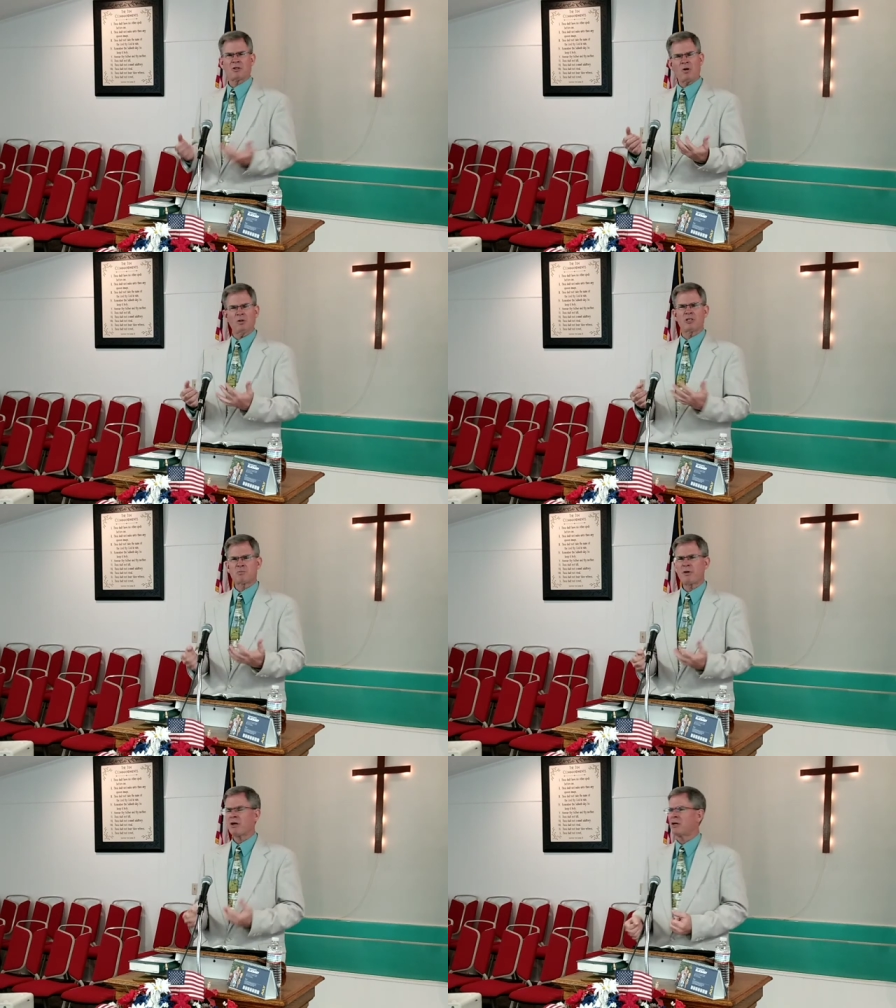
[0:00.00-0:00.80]
The Holy
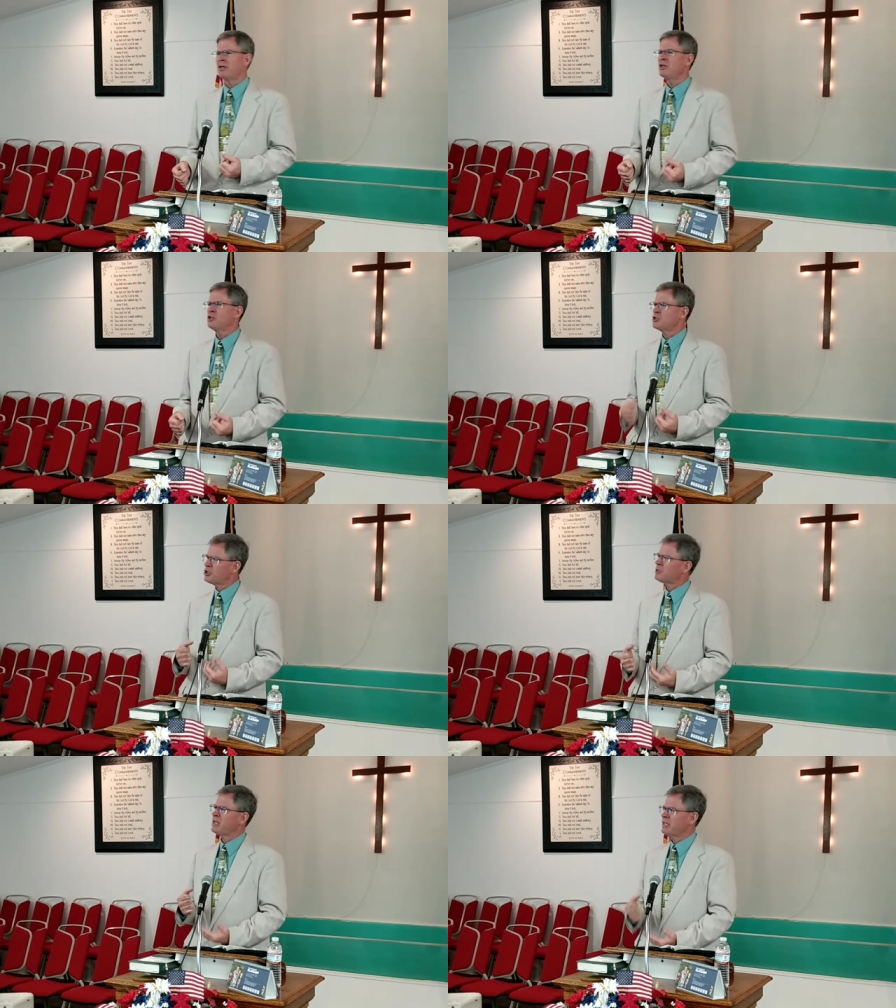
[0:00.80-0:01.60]
Spirit
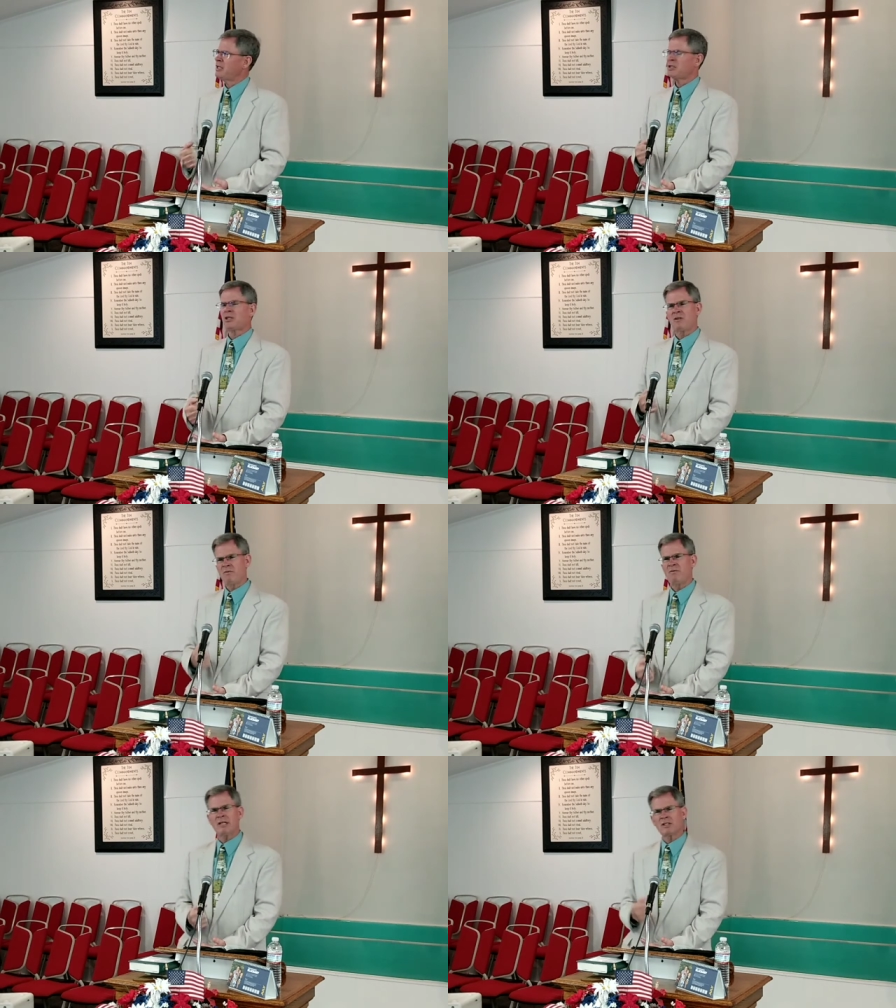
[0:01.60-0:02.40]
should begin
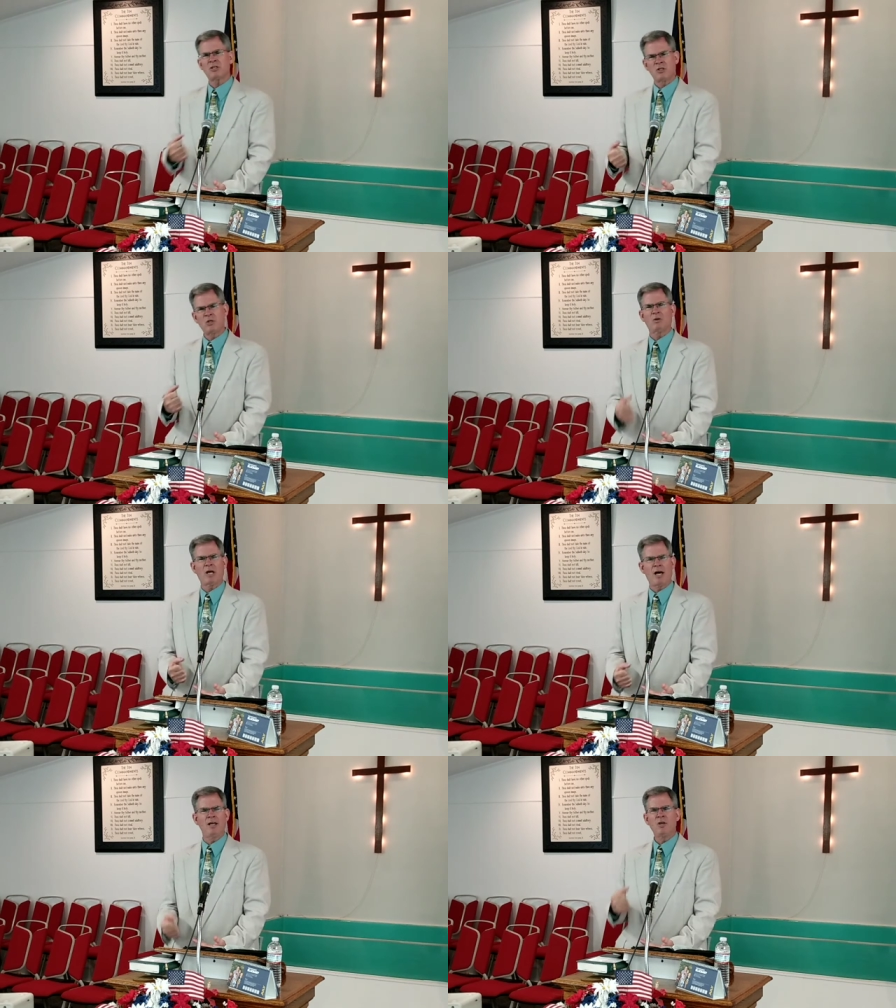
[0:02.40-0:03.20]
convicting you and
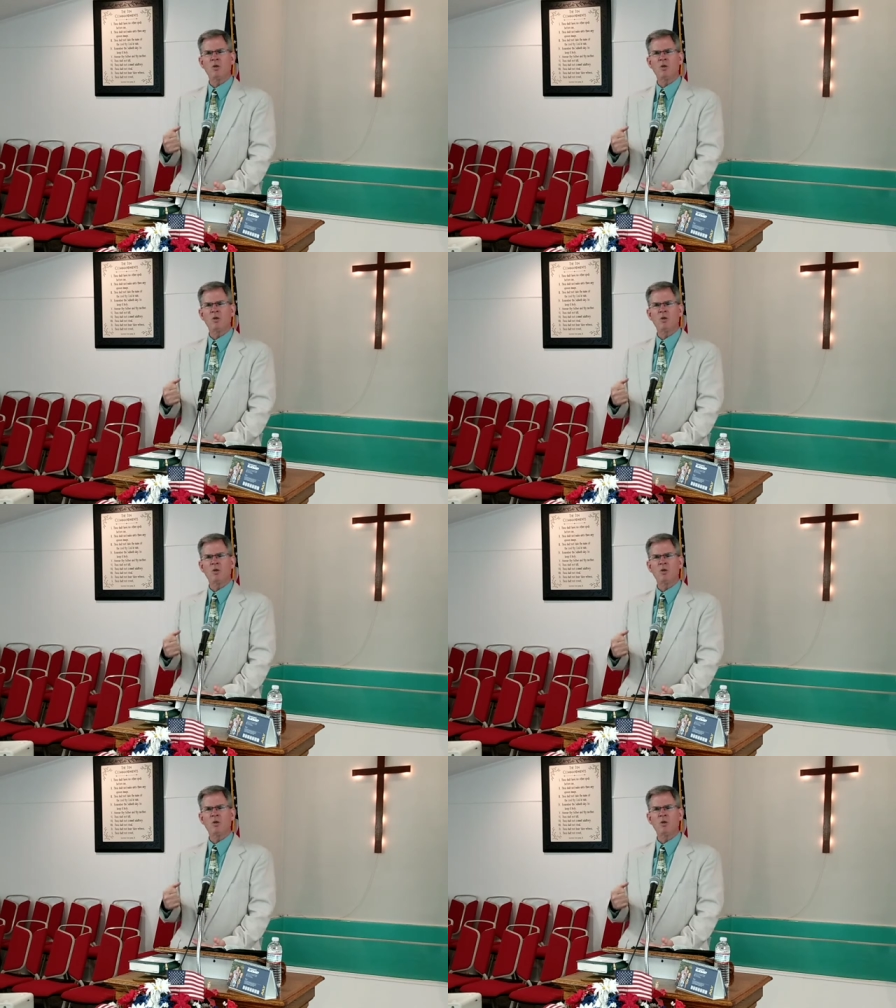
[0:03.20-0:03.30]
I